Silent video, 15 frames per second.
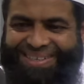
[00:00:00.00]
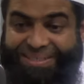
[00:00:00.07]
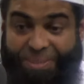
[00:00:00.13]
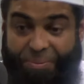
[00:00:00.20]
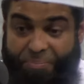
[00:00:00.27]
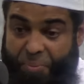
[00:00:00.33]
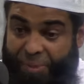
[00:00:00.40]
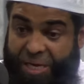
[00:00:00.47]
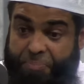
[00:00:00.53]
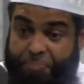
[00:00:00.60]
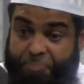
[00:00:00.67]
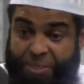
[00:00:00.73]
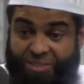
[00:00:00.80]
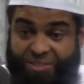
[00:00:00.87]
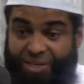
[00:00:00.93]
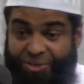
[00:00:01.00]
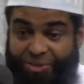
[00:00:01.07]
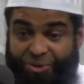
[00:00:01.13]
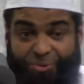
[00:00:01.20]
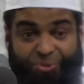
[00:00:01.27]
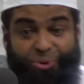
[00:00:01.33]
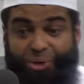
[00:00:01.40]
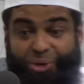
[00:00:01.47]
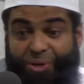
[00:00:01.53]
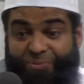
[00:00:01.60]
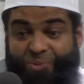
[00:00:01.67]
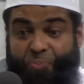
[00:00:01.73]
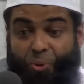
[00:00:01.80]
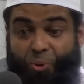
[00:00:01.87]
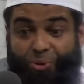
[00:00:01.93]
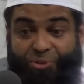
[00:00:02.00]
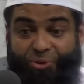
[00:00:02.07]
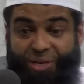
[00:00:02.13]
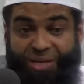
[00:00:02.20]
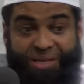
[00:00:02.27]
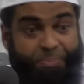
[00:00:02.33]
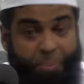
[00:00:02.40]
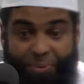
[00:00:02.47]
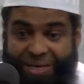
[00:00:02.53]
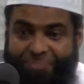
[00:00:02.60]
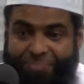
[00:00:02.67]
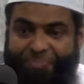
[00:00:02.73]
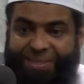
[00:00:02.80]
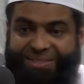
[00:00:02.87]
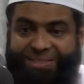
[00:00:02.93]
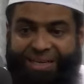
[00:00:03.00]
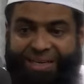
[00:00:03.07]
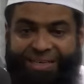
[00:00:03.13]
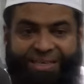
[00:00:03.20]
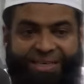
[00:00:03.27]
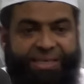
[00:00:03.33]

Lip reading: Some people get personal. You know, talking of sports or anything, people get personal.